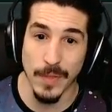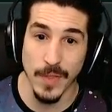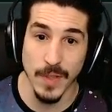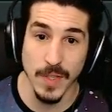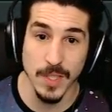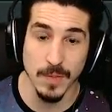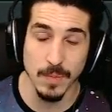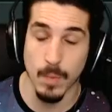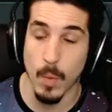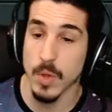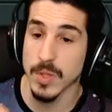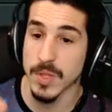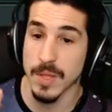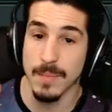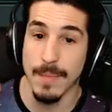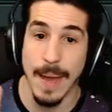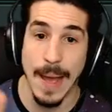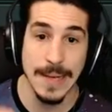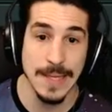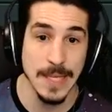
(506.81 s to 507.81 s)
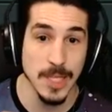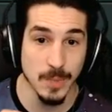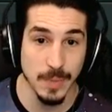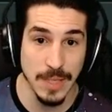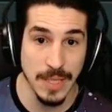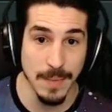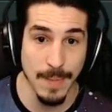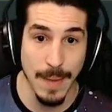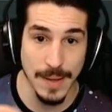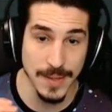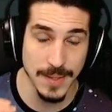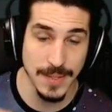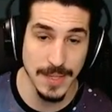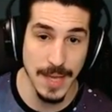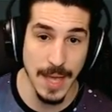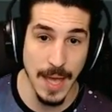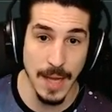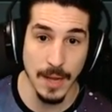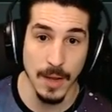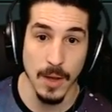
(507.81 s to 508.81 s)
I think it's mostly max HP, max
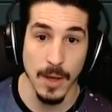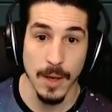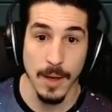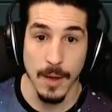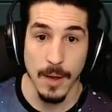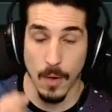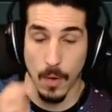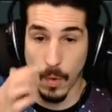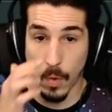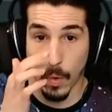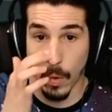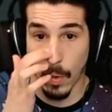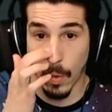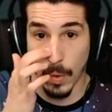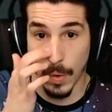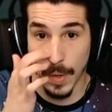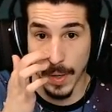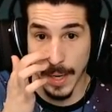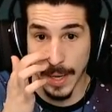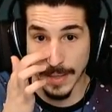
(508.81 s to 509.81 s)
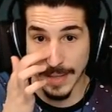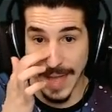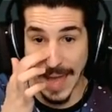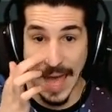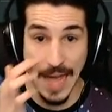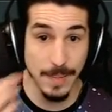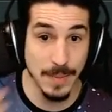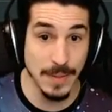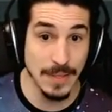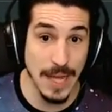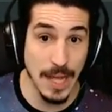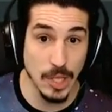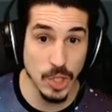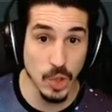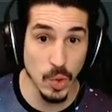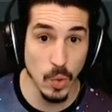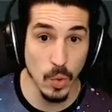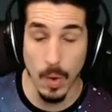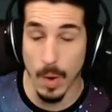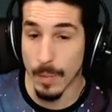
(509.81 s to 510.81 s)
attack, or an Adamant
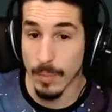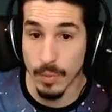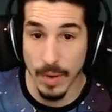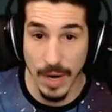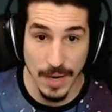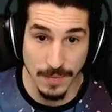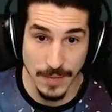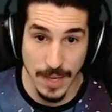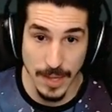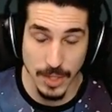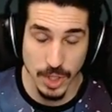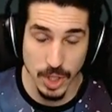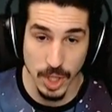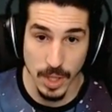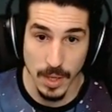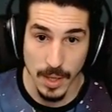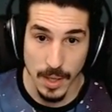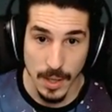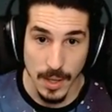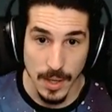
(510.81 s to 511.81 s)
Nature or a Brave Nature.